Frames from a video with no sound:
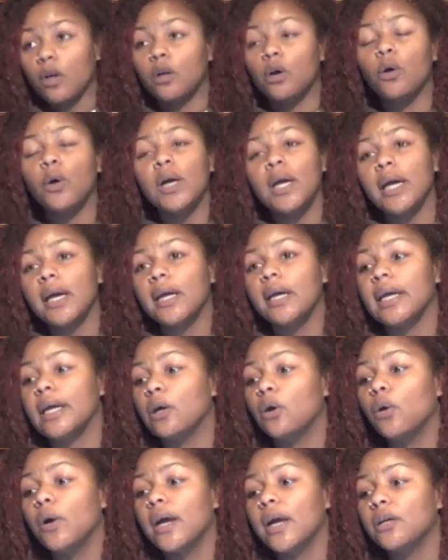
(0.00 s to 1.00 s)
Go
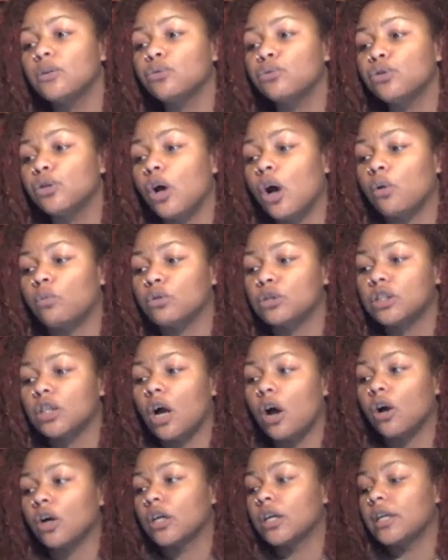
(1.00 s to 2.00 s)
ahead, New York, with
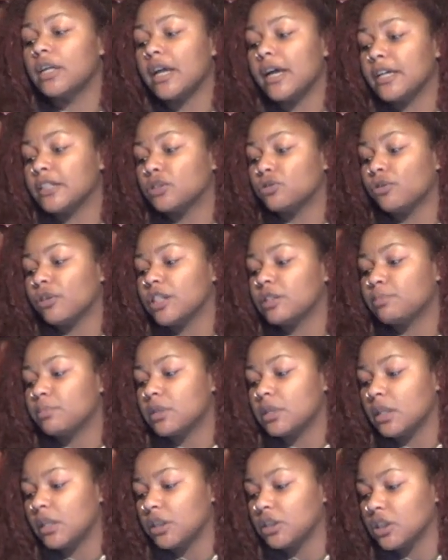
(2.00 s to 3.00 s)
y'all good ass
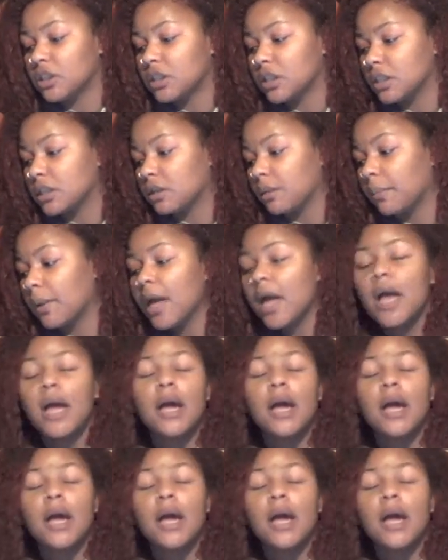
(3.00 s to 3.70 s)
transportation system.